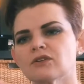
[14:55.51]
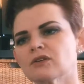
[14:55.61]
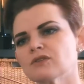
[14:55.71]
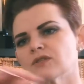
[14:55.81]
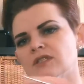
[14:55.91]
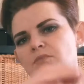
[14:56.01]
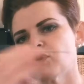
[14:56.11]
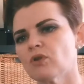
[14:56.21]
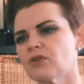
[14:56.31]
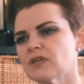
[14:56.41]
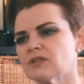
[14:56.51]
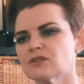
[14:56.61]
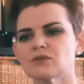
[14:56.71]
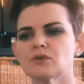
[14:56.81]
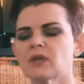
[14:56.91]
You can use it to pull things
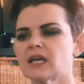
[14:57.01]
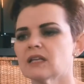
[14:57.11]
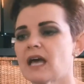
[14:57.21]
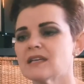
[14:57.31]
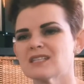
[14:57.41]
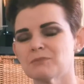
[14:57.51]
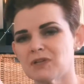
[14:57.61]
through like elastic,